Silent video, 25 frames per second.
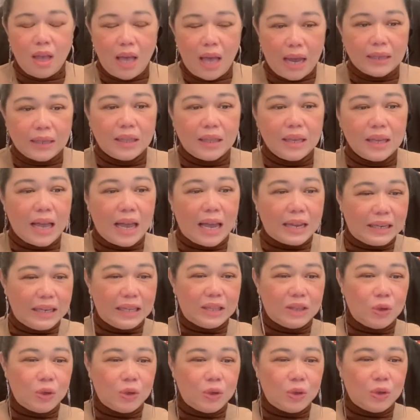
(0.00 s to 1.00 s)
I think I
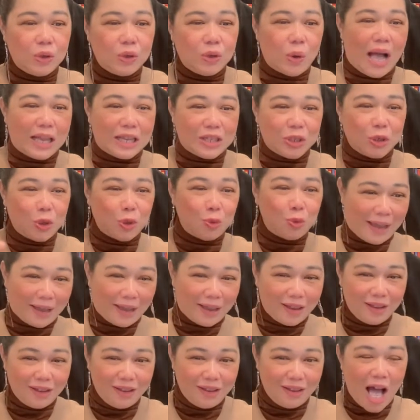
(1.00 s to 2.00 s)
need to ask you
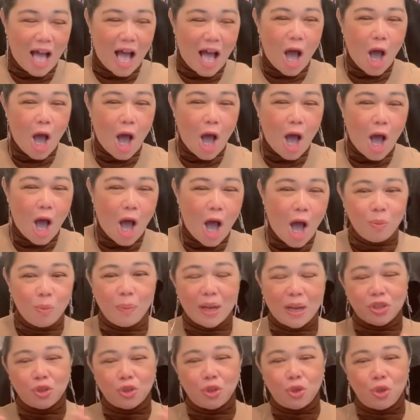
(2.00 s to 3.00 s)
back. How
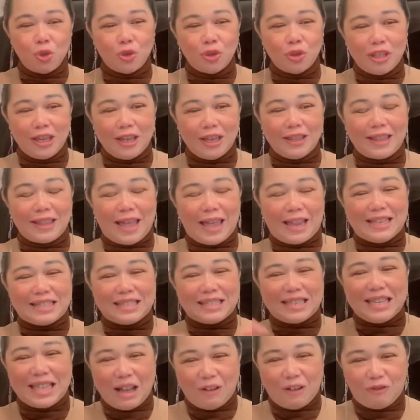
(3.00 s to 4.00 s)
much do you think that is
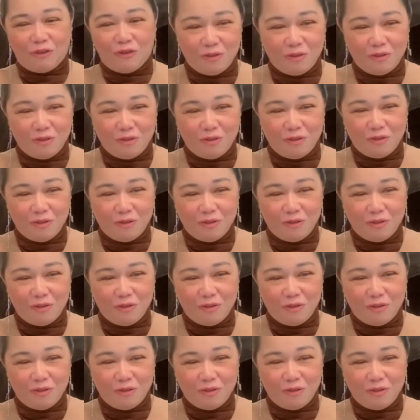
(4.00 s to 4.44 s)
enough?